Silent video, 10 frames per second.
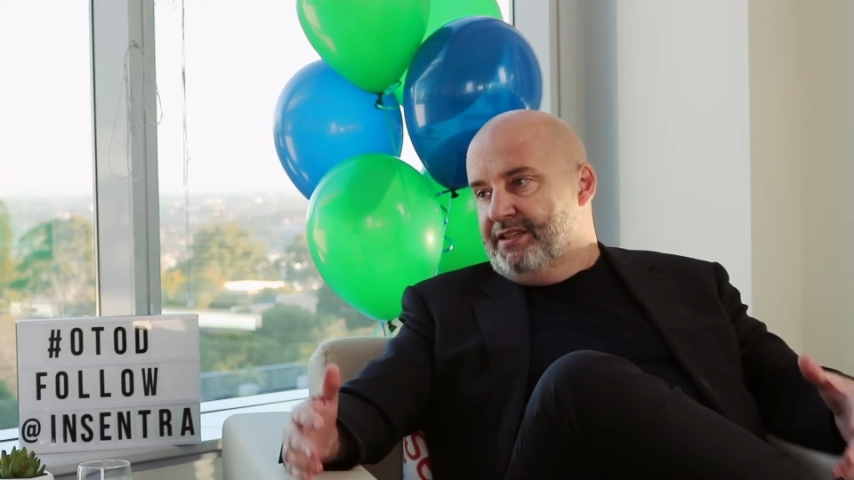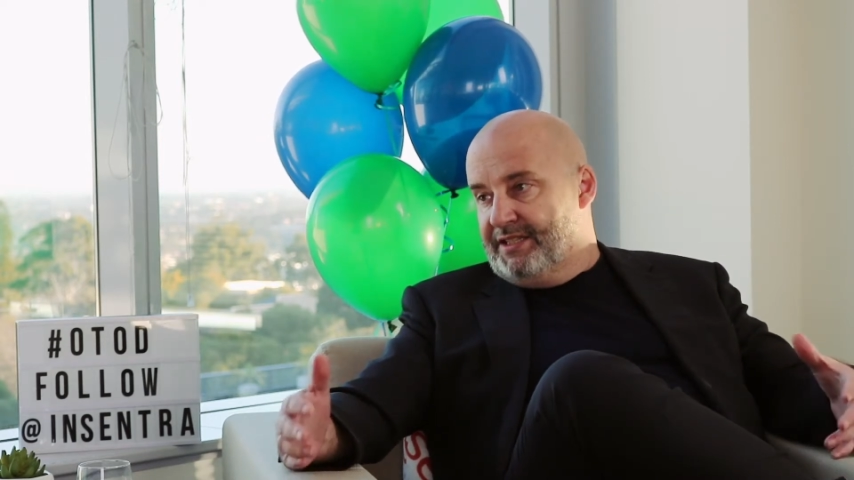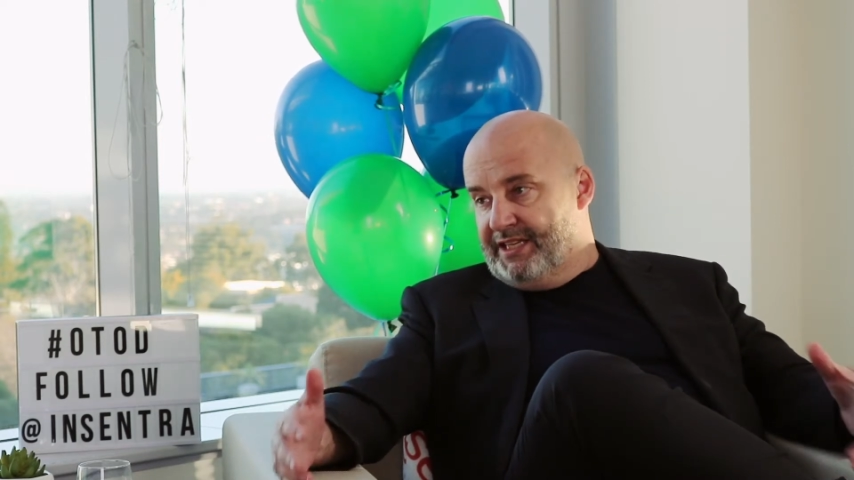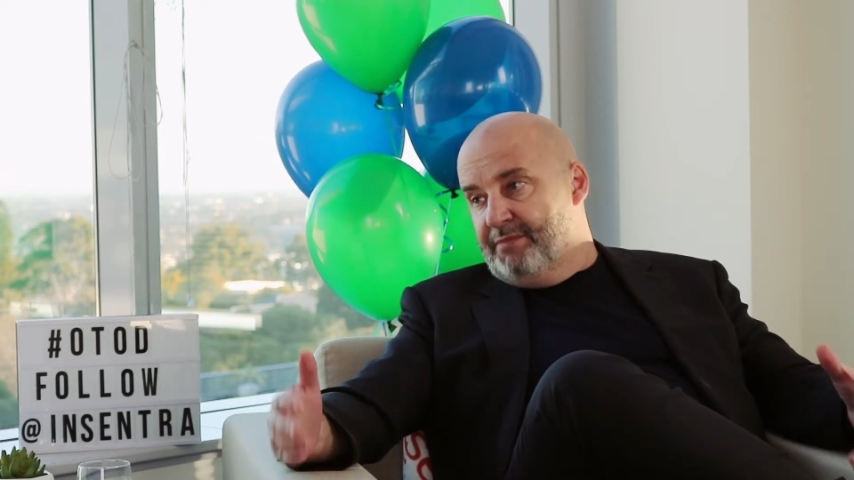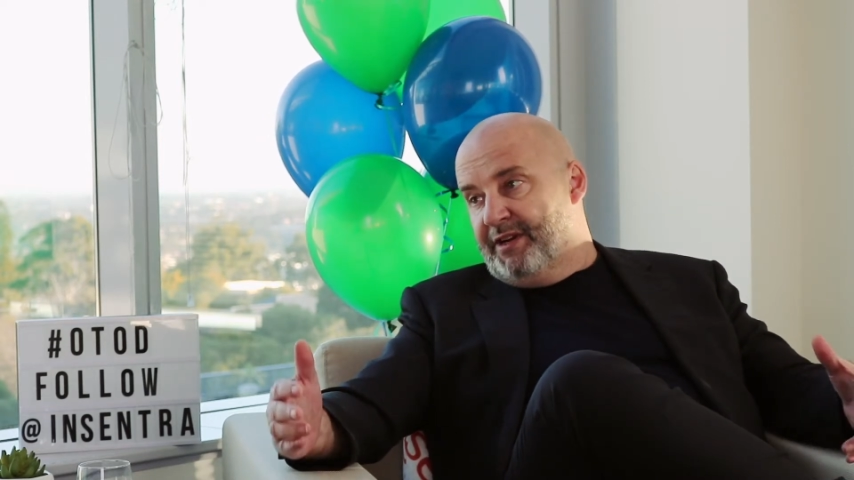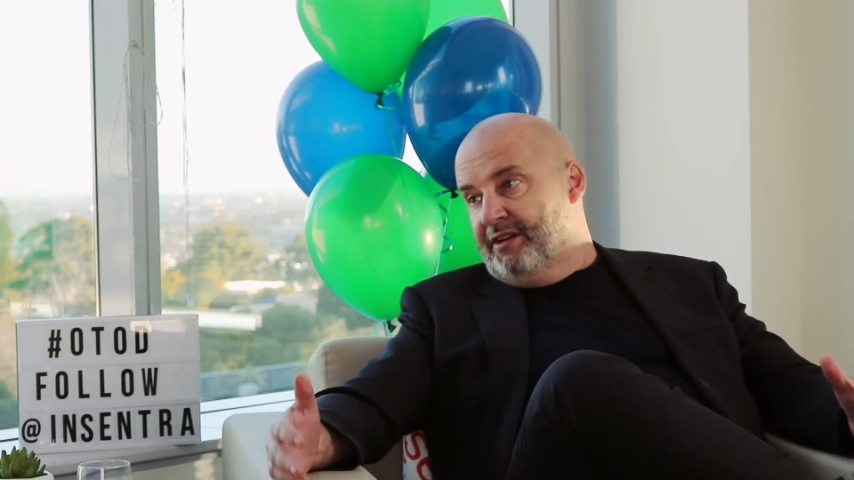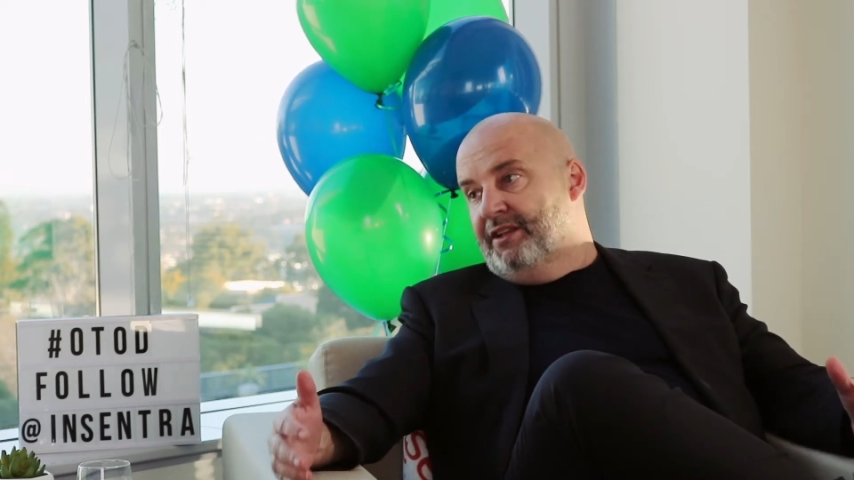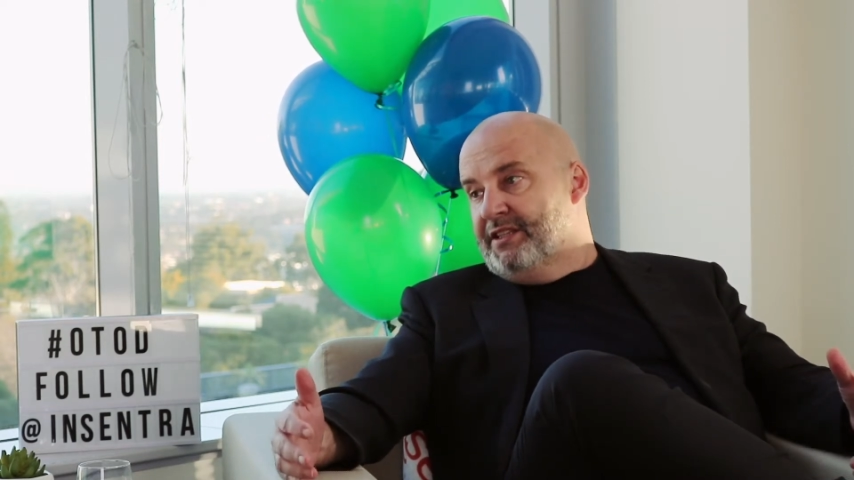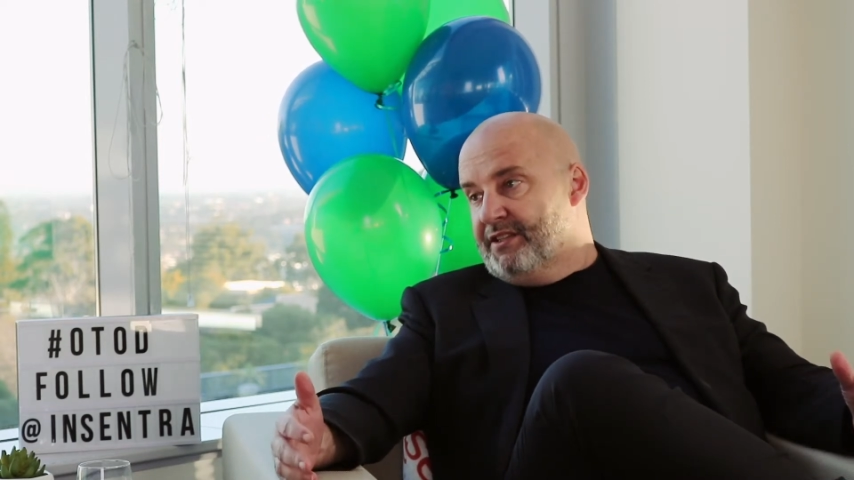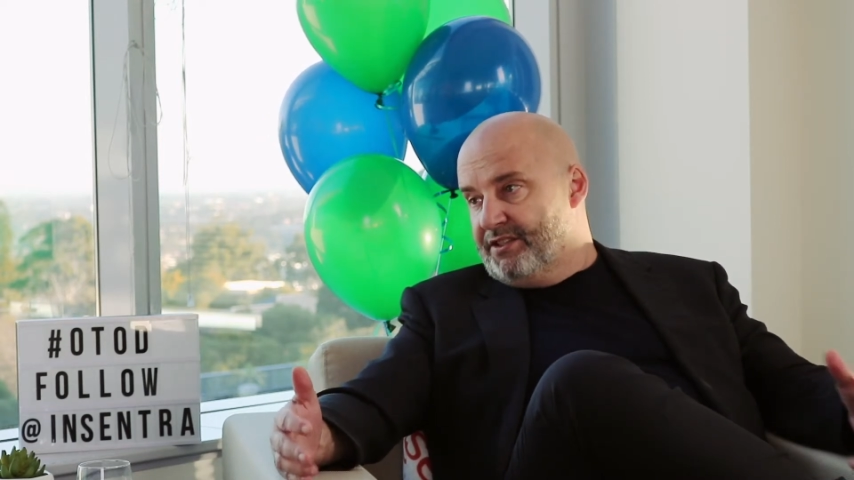cyber
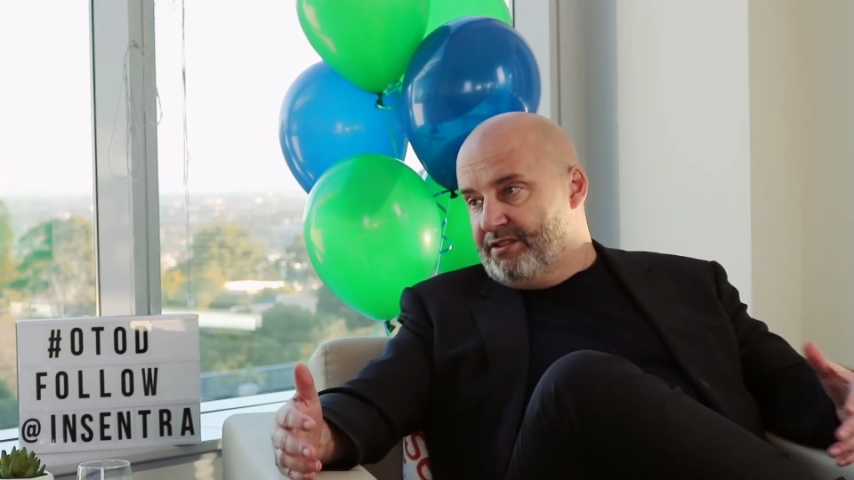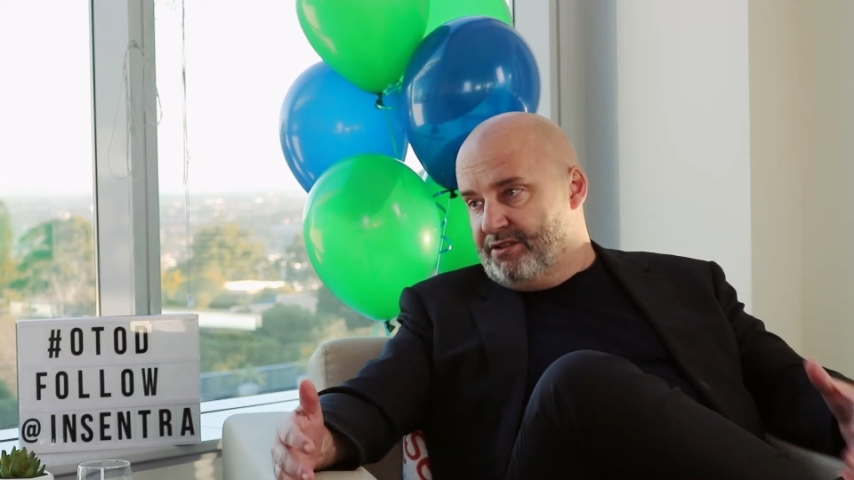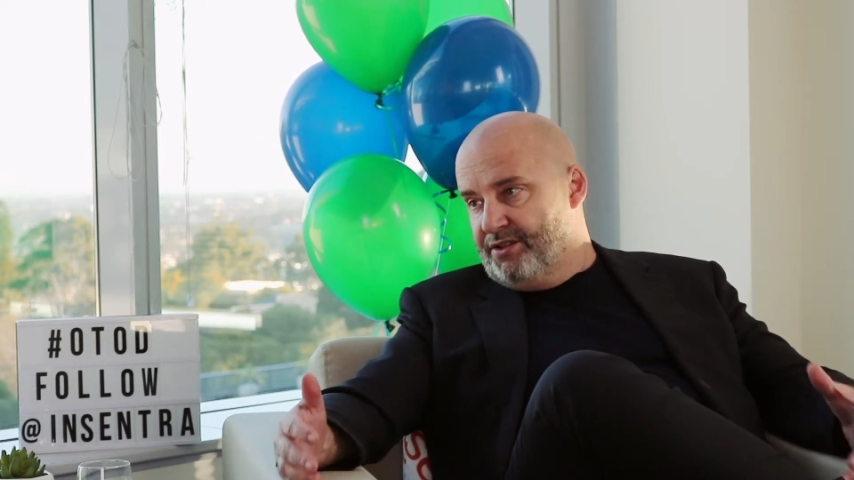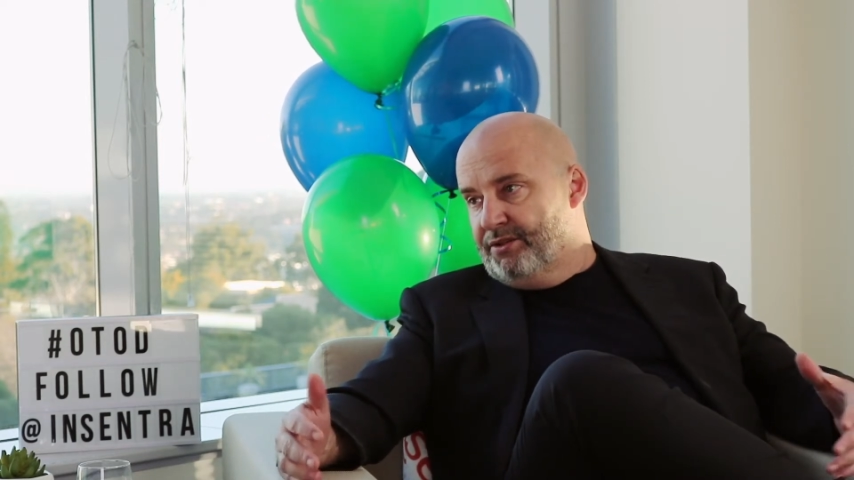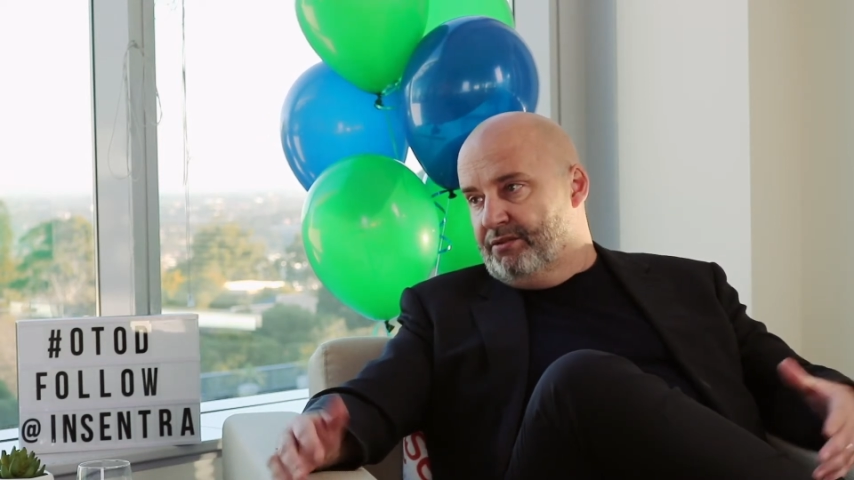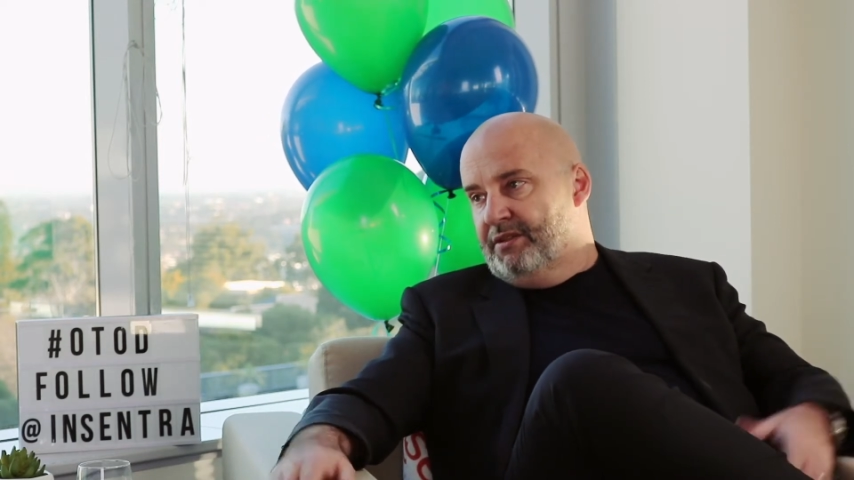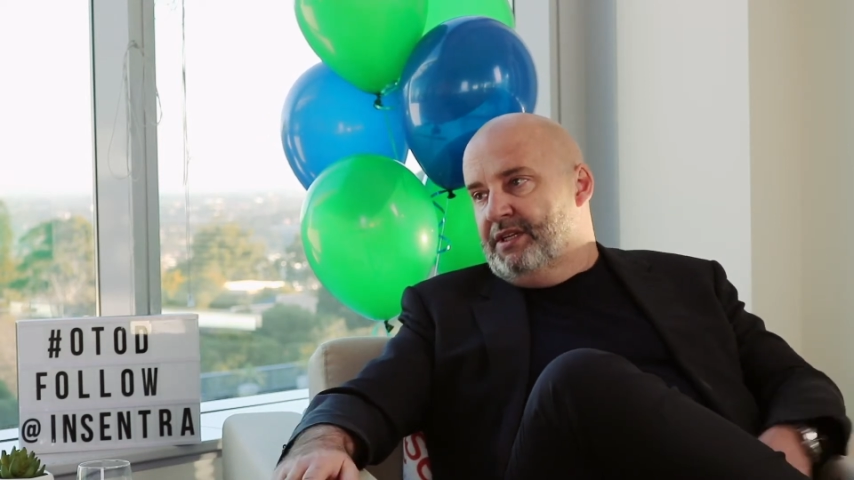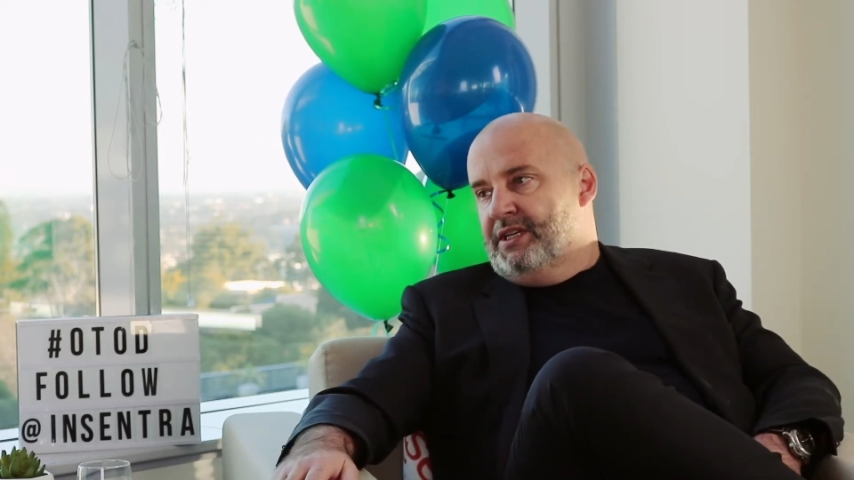analytics tool